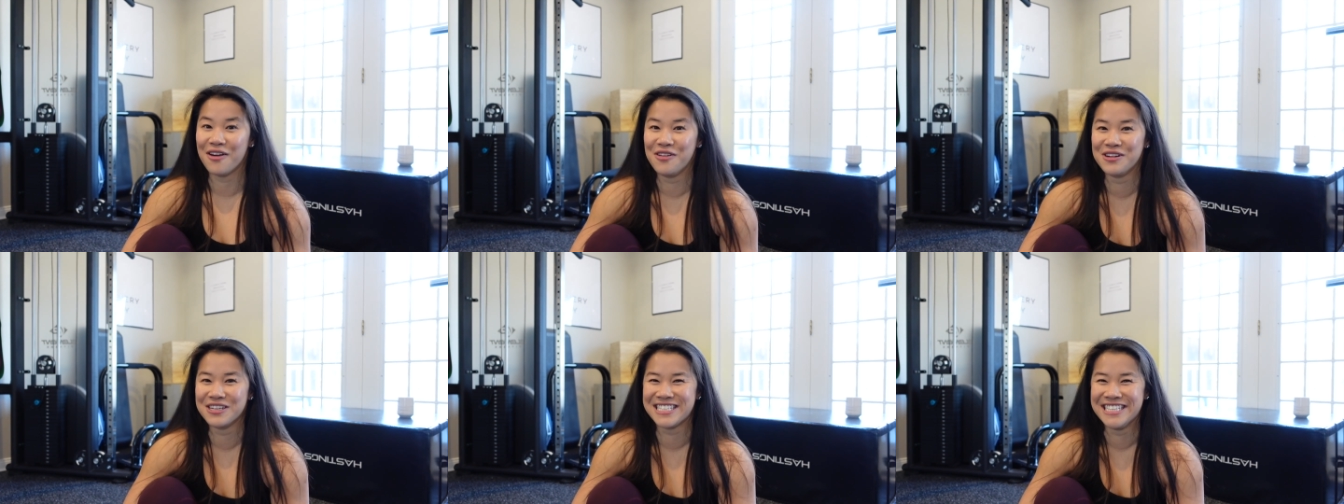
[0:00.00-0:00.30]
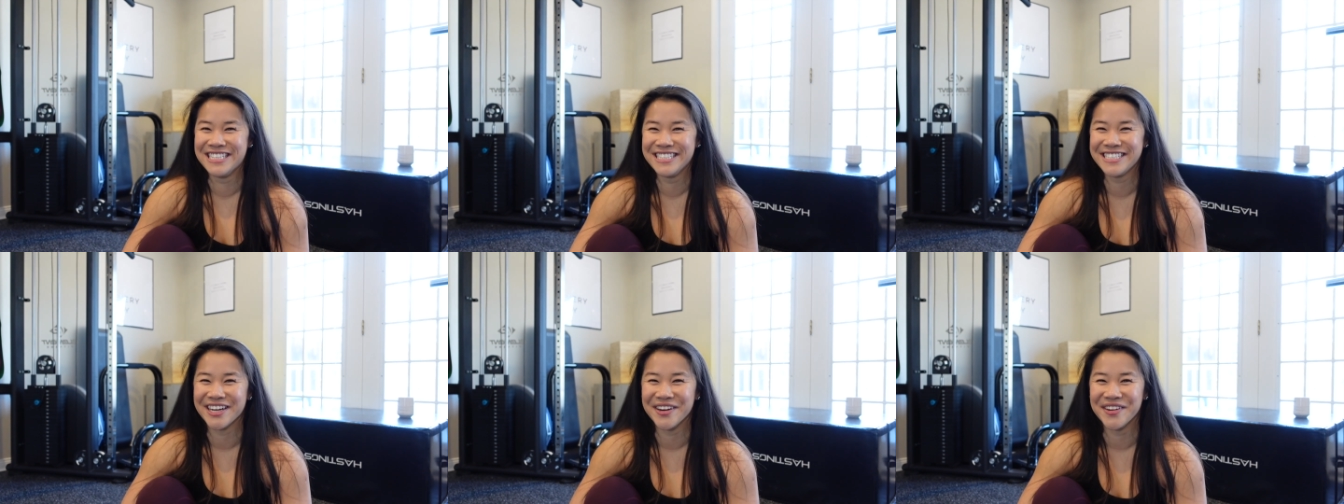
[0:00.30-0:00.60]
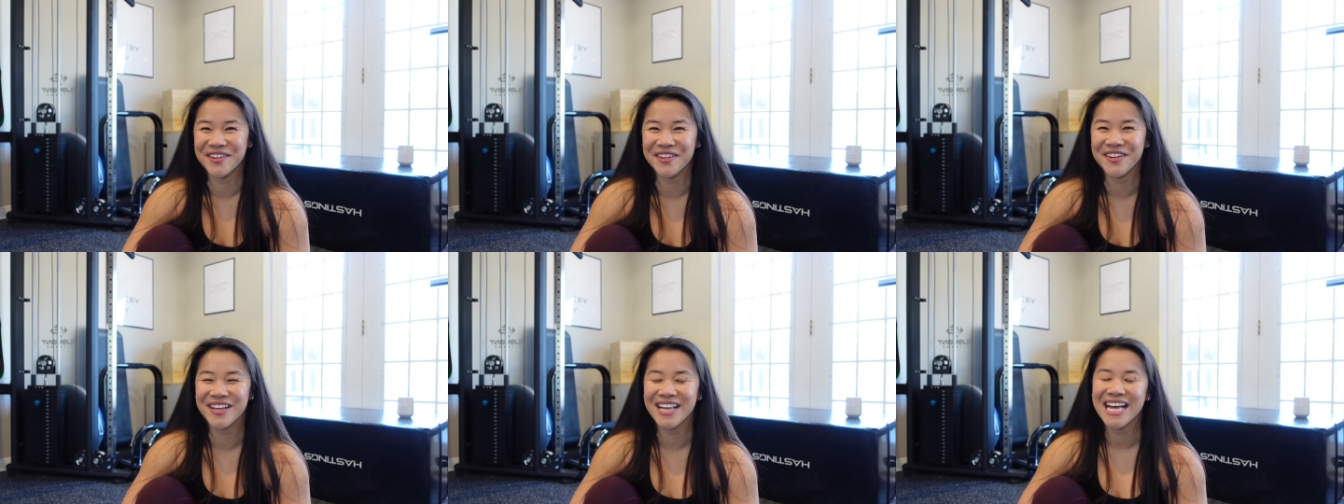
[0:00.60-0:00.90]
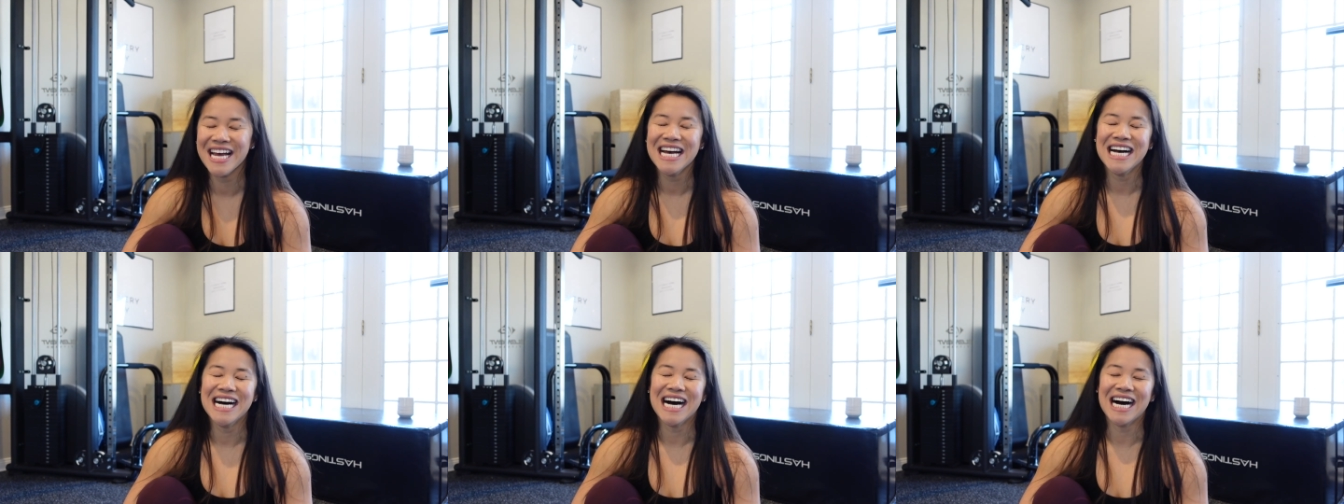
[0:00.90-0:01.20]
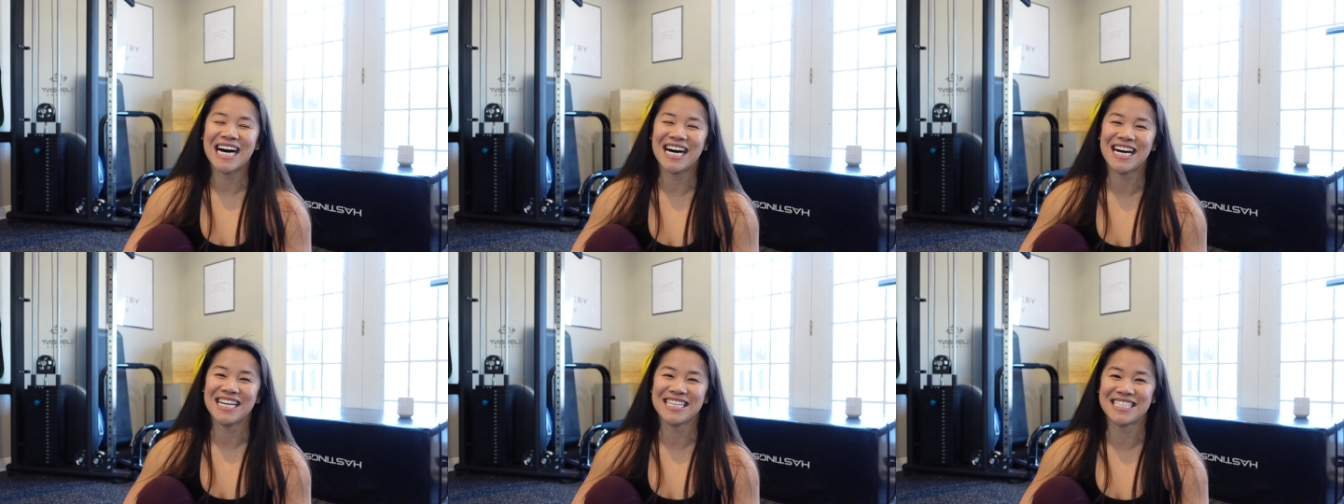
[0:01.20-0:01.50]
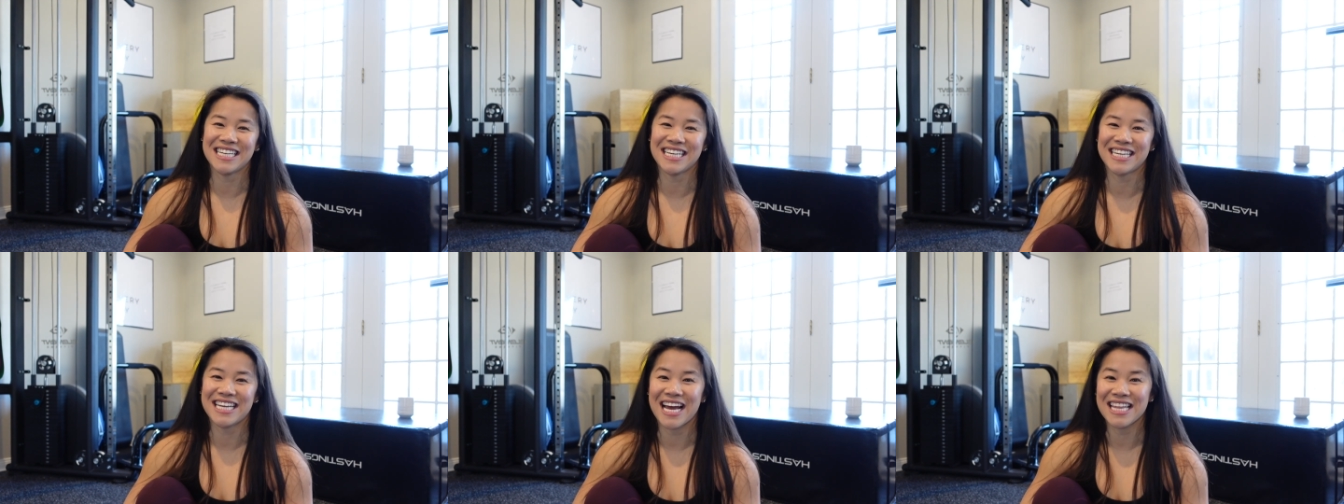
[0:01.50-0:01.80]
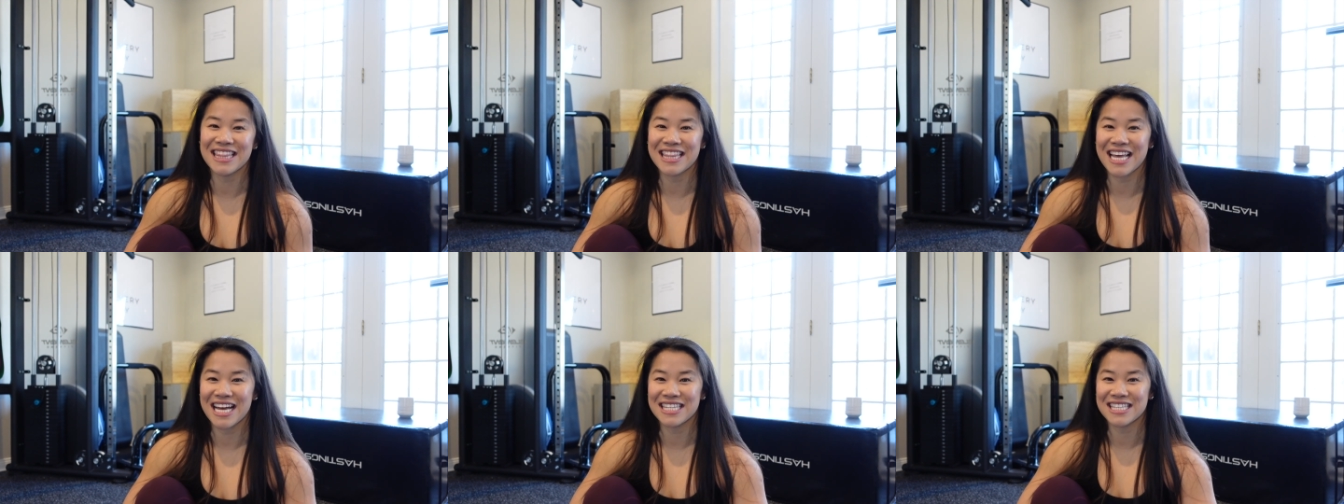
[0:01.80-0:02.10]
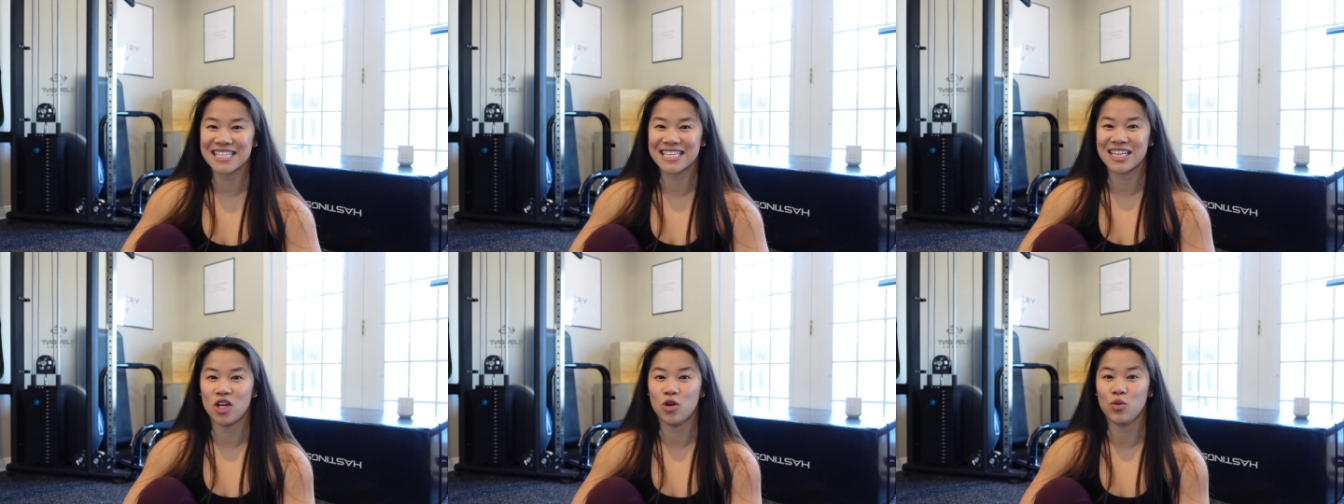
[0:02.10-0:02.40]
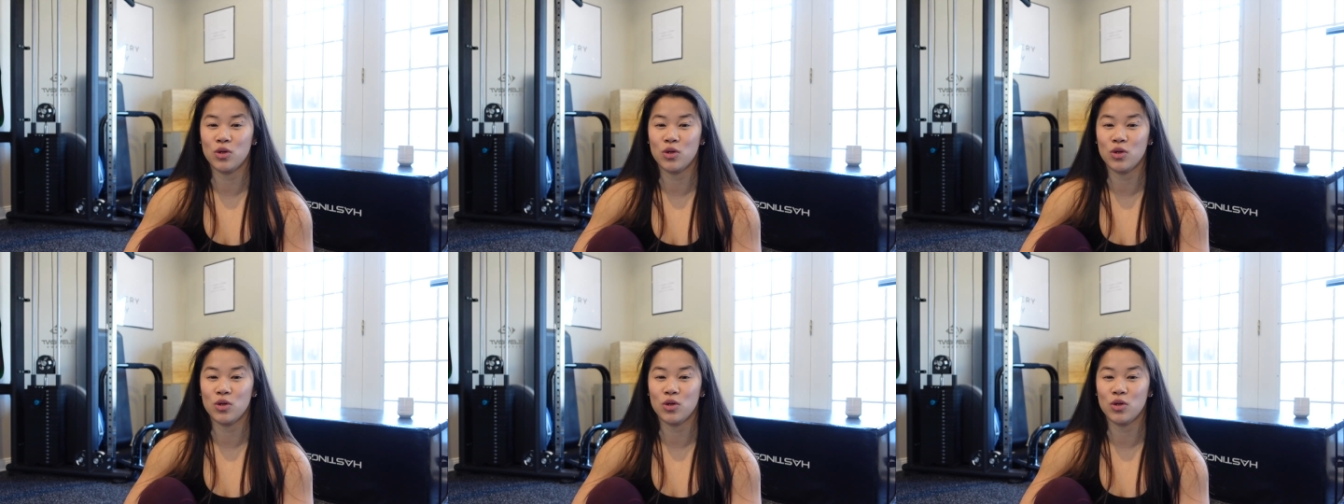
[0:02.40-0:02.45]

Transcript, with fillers: hours in total, uh, to get that skill,